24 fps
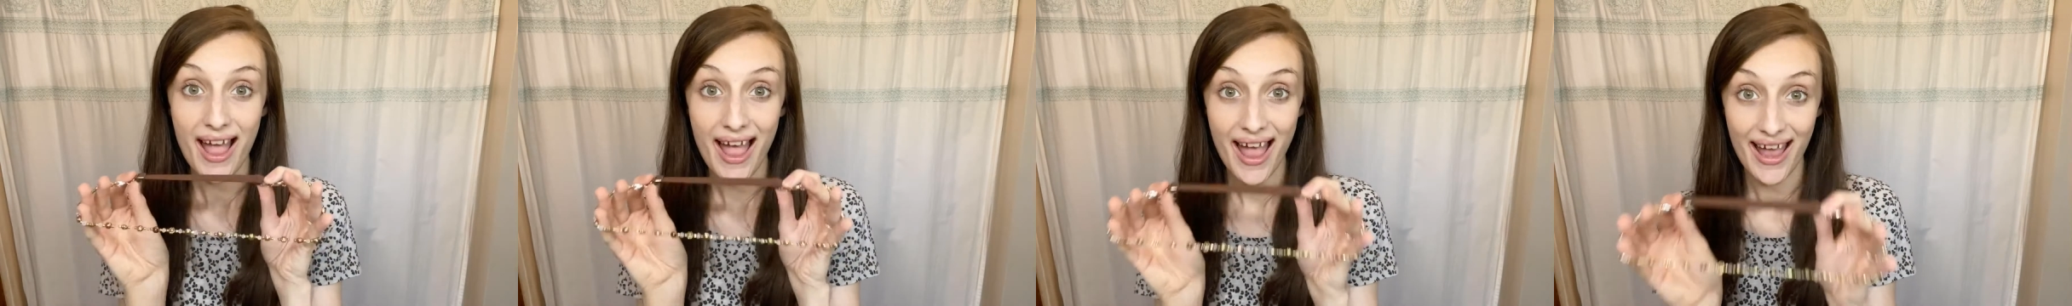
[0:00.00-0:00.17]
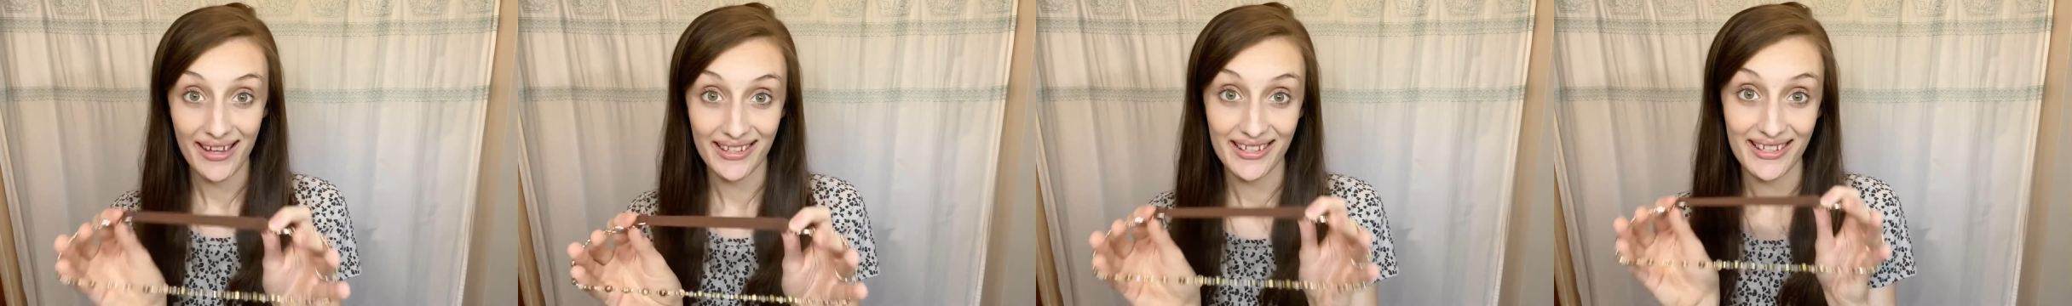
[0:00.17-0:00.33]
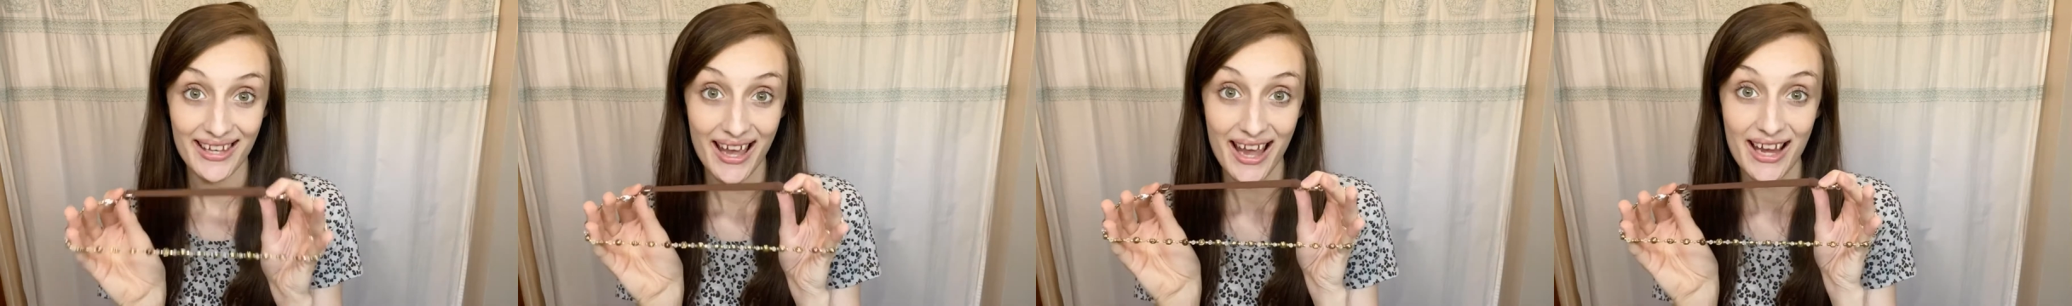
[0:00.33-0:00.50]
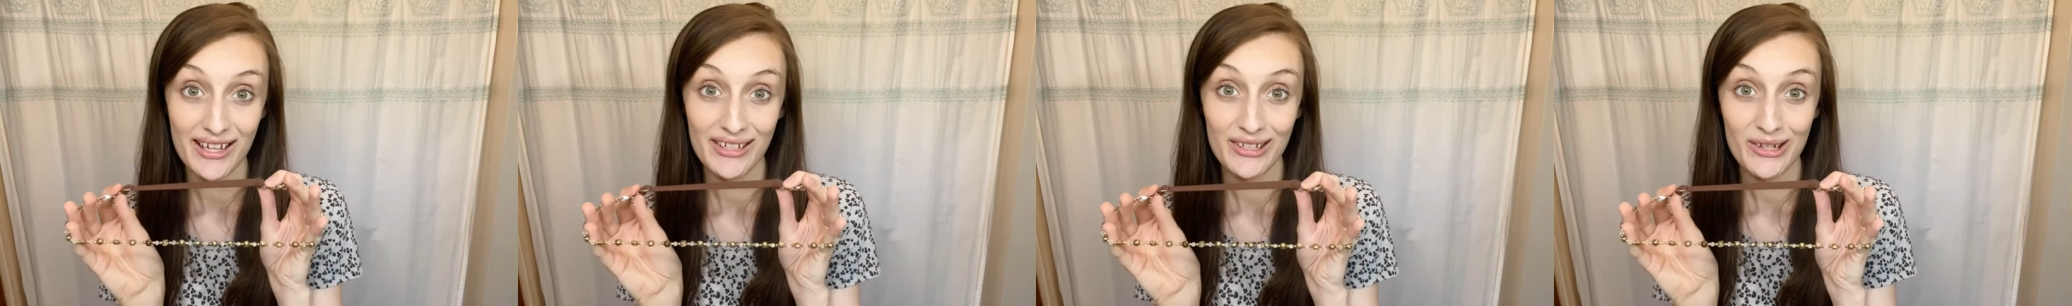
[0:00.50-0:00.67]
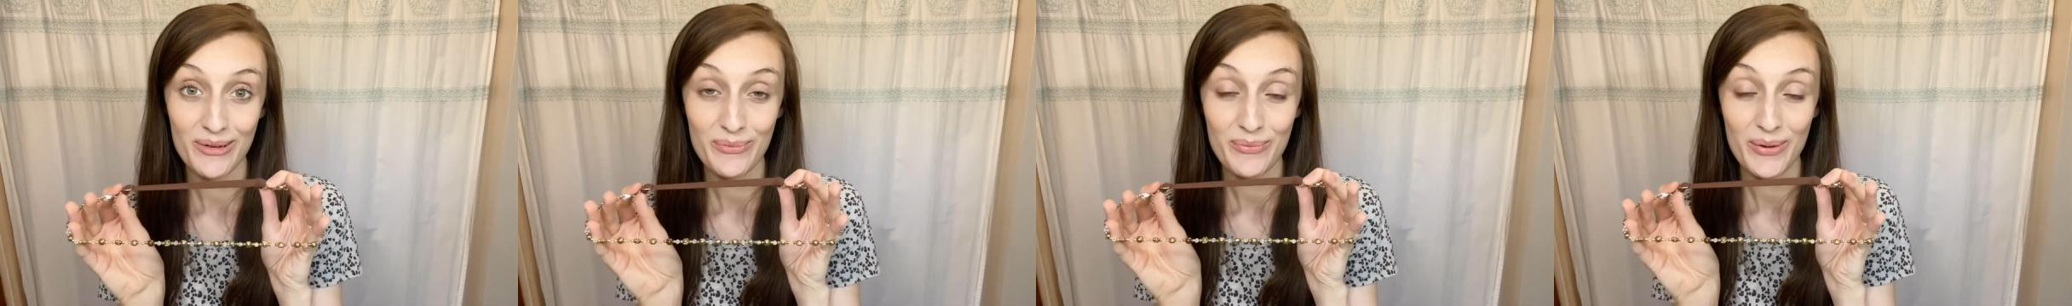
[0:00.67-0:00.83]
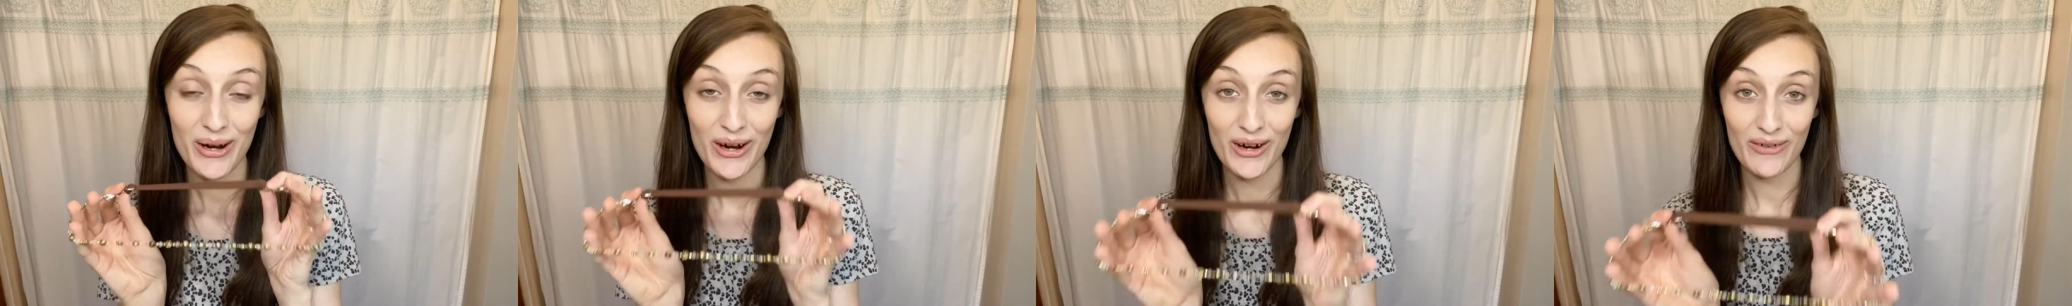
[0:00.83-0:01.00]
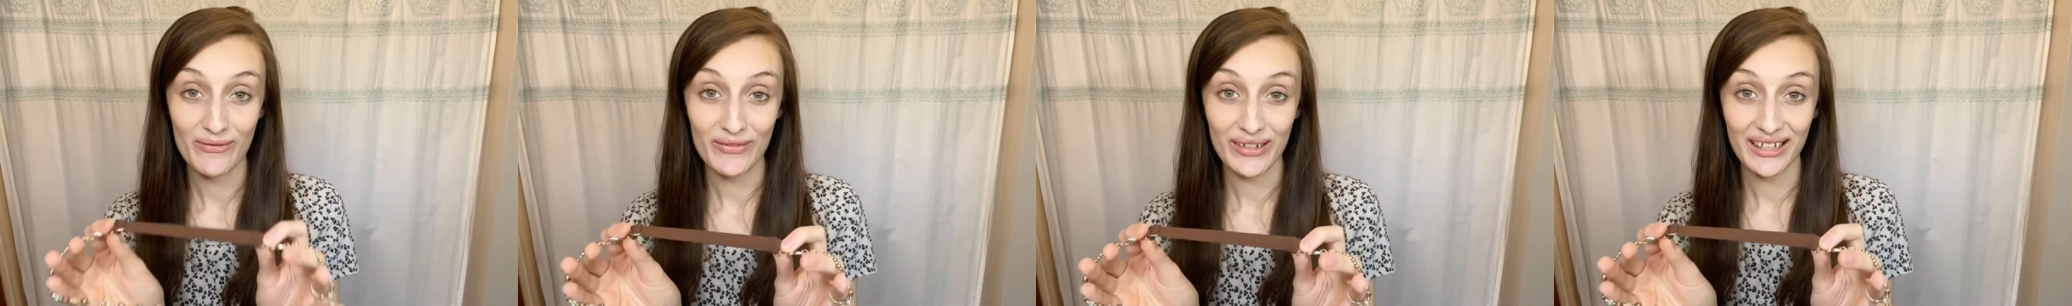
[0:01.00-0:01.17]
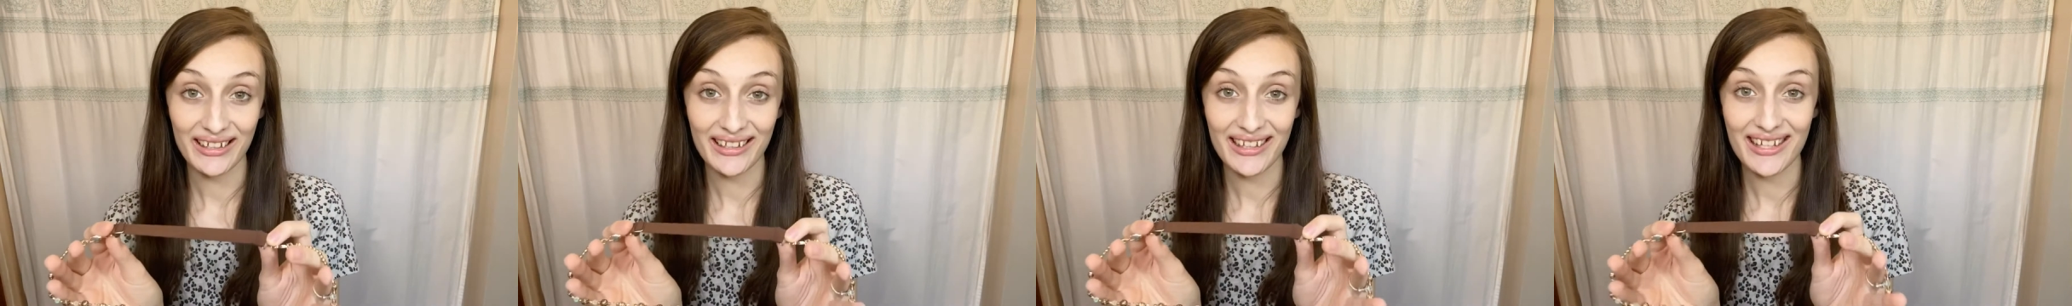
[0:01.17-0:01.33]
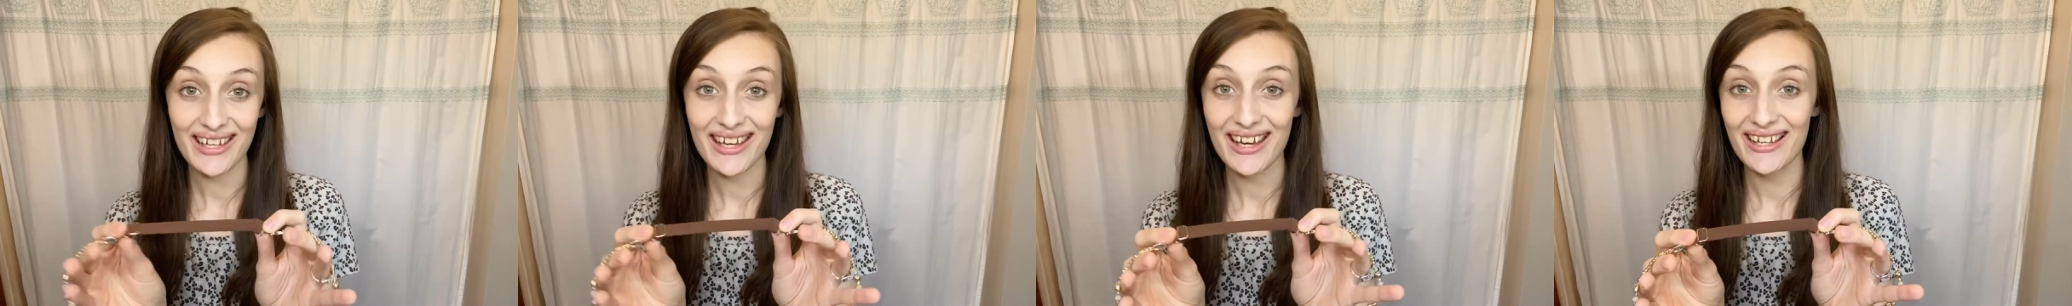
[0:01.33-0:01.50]
head size
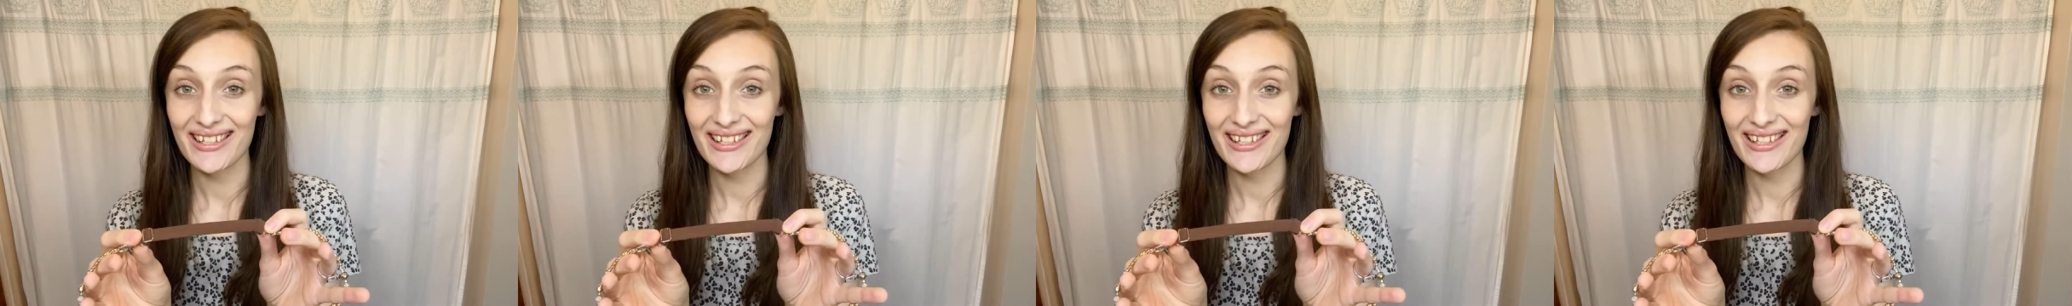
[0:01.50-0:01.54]
perfectly.